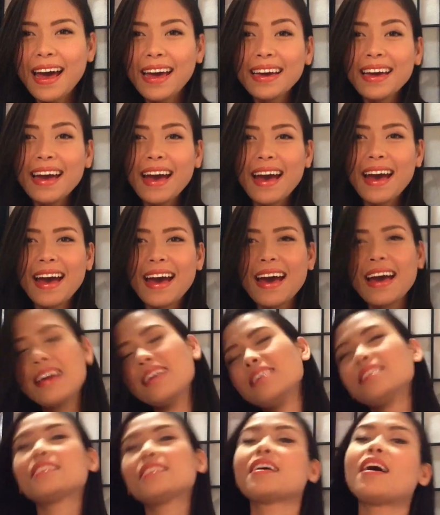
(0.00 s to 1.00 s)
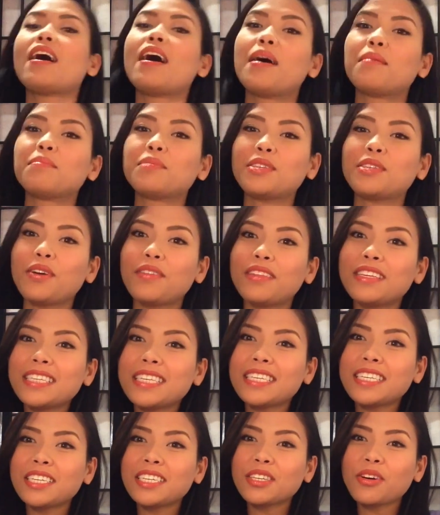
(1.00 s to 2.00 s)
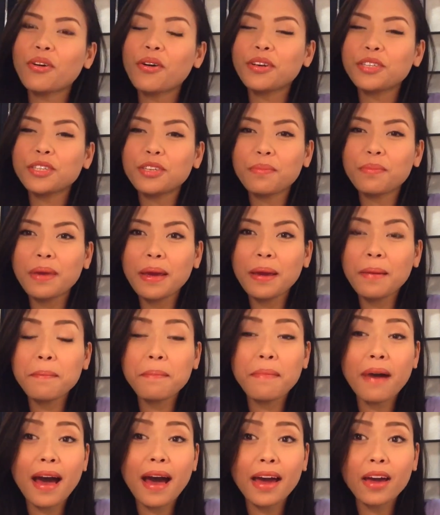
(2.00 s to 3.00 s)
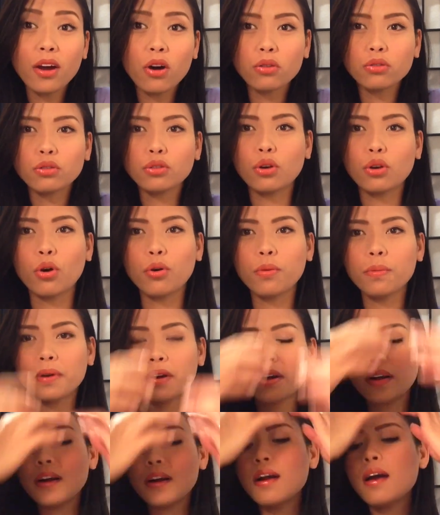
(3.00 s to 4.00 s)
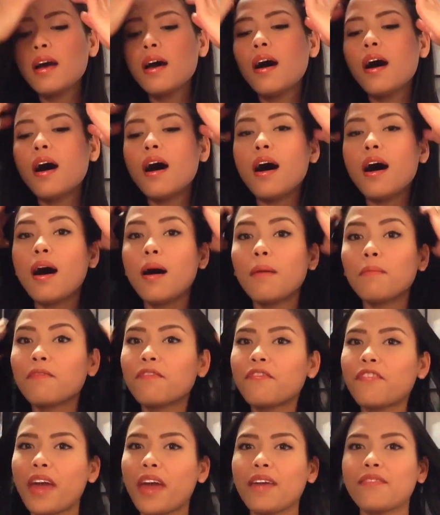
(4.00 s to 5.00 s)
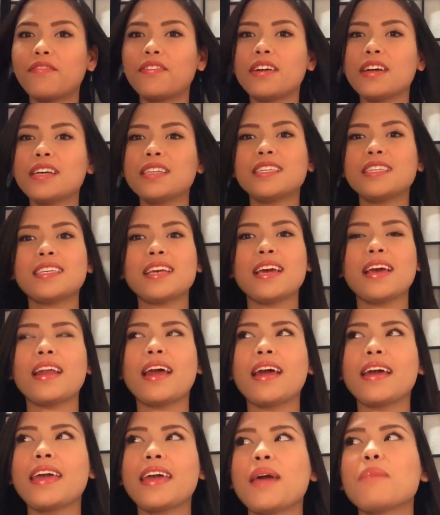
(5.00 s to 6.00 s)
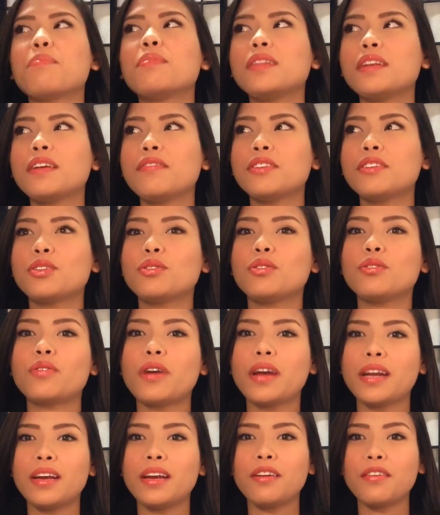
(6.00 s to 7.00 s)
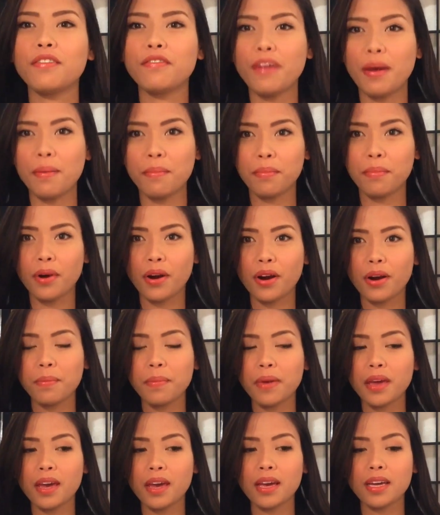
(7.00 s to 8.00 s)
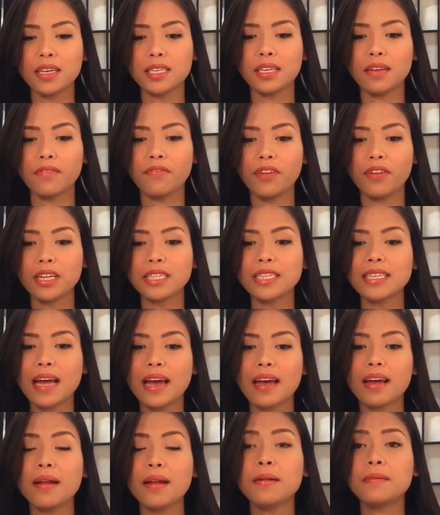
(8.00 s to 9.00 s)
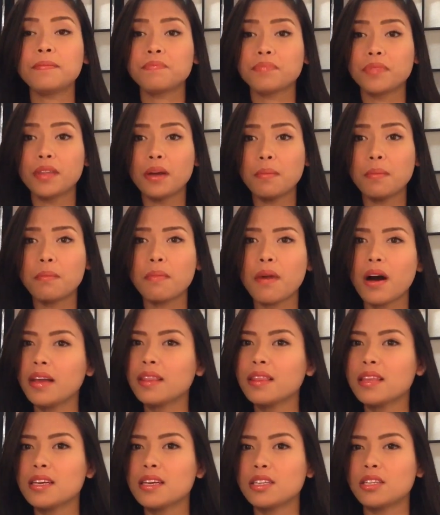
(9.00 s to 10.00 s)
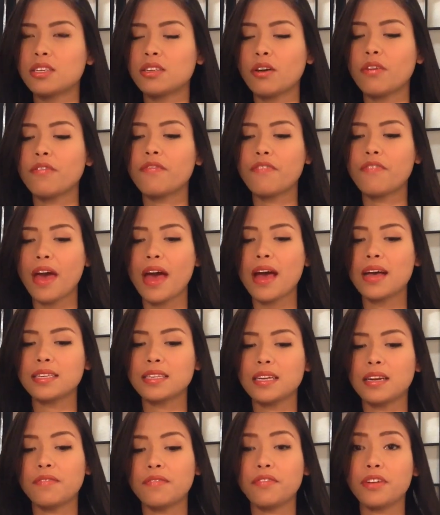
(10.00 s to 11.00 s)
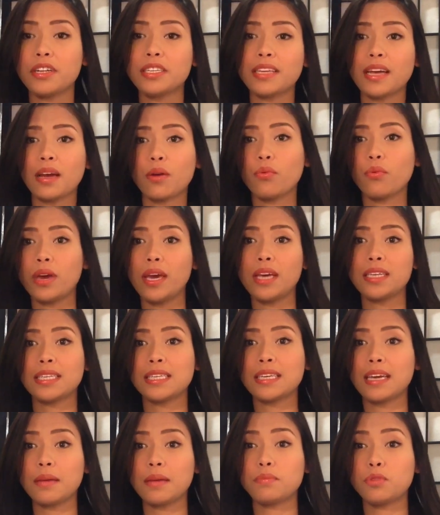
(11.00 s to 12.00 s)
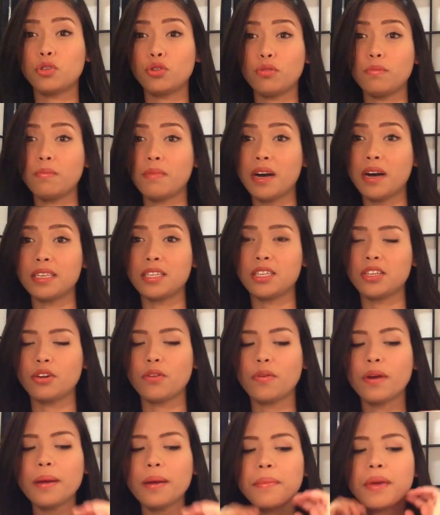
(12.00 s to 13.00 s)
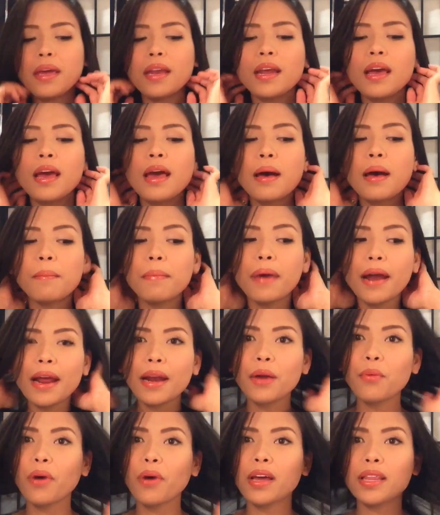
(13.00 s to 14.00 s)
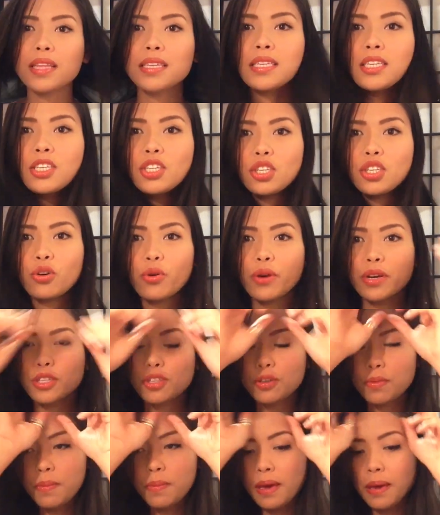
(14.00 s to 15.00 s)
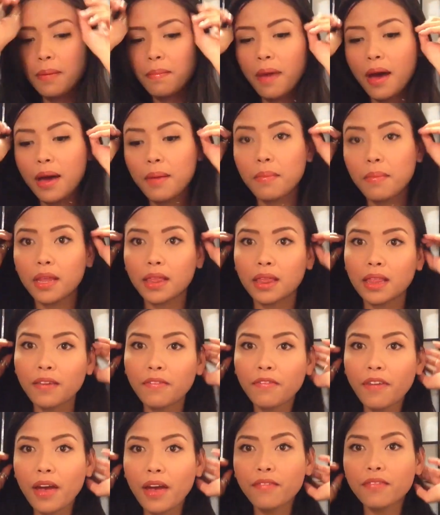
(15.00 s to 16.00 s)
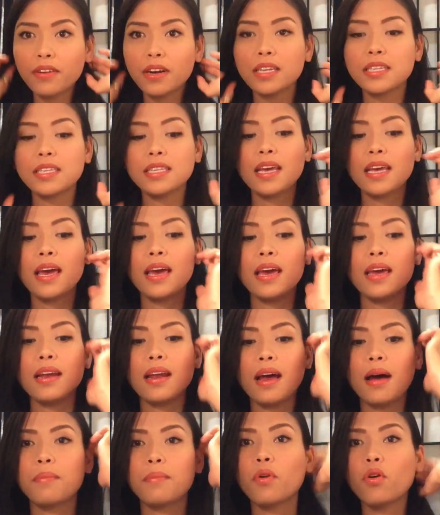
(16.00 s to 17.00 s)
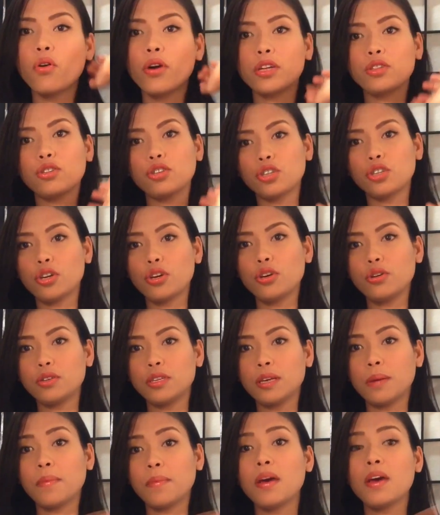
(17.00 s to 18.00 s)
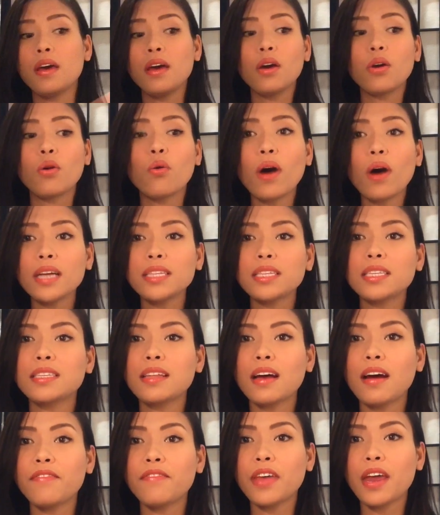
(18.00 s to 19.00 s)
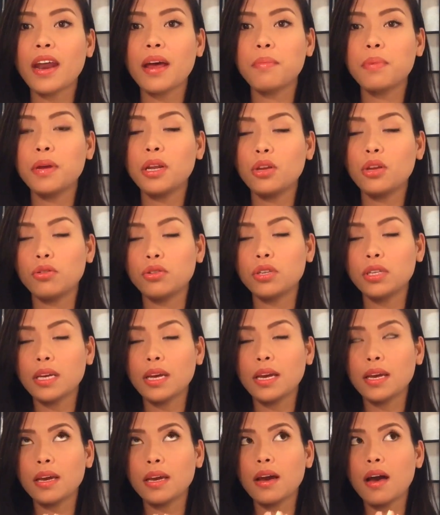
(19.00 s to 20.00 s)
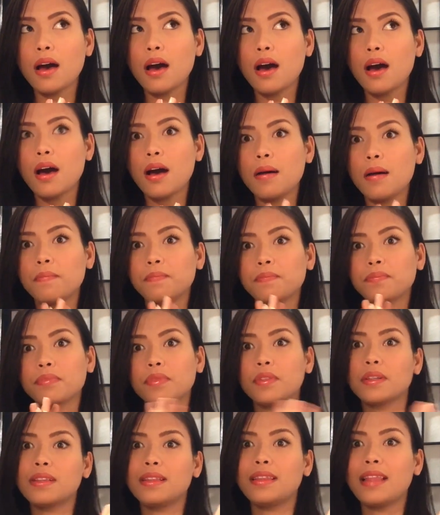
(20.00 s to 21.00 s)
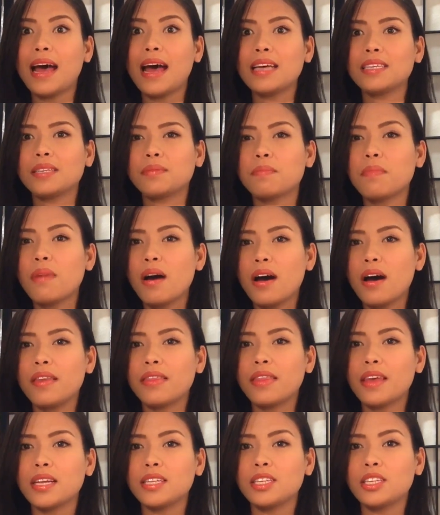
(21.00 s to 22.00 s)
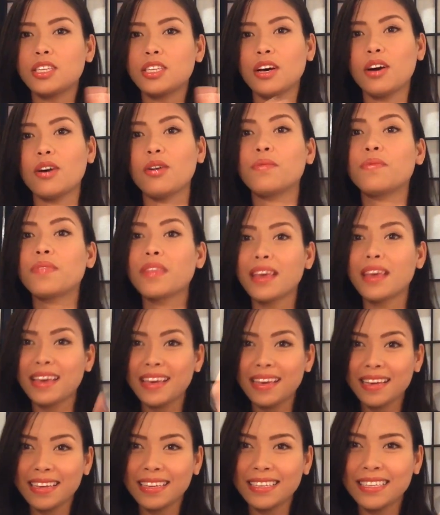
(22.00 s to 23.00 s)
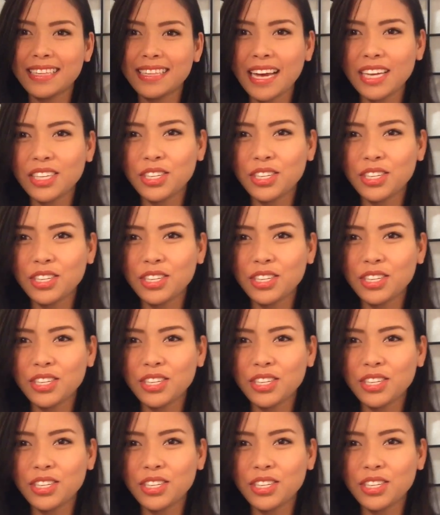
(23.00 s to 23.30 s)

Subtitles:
Hi guys! So this is just going to be my October favorites, and I can't believe it's already November because it feels like the month is so fast and it feels like we skipped 2 months, you know what I mean? But anyway, this is just going to be my monthly favorites, and I'm going to show you some quite stuff that I've been using last month, and so stay